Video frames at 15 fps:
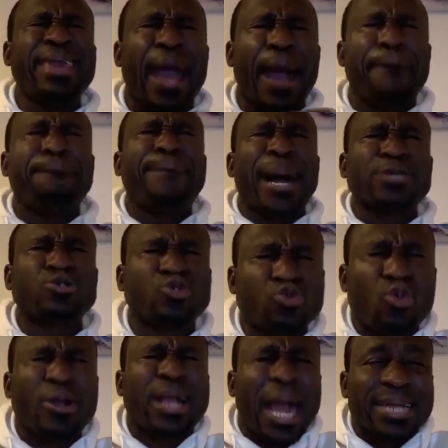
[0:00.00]
ya
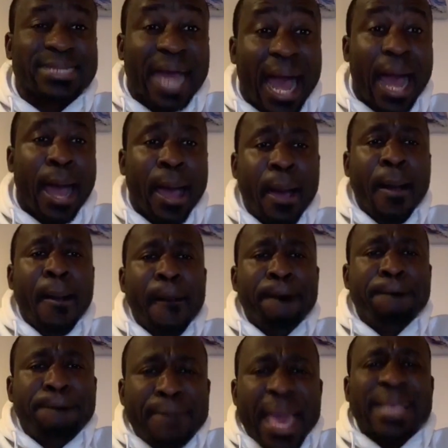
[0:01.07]
basukata
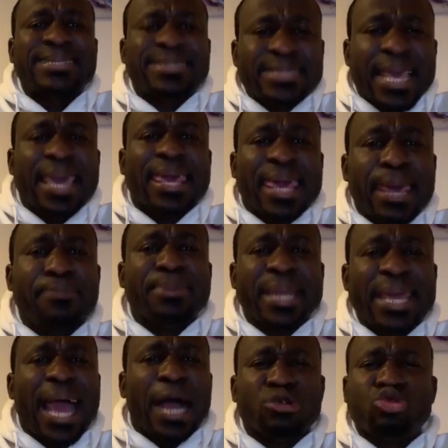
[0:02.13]
mesiki
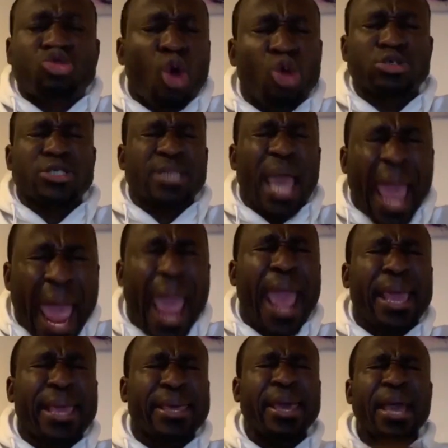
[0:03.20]
briantos.
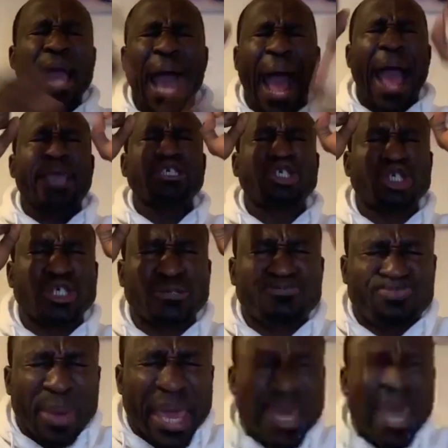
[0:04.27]
Hey, I
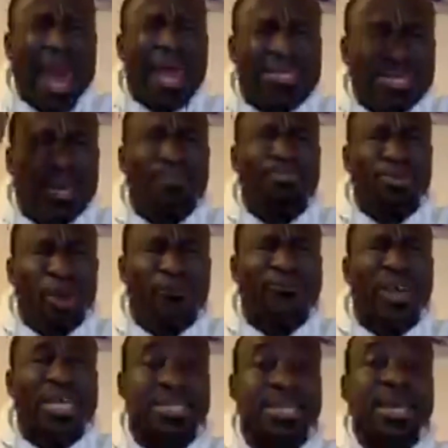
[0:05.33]
speak as a
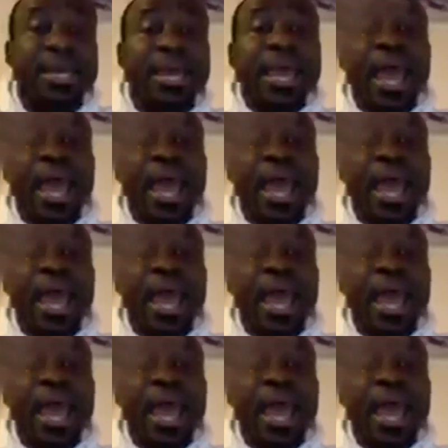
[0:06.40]
prophet.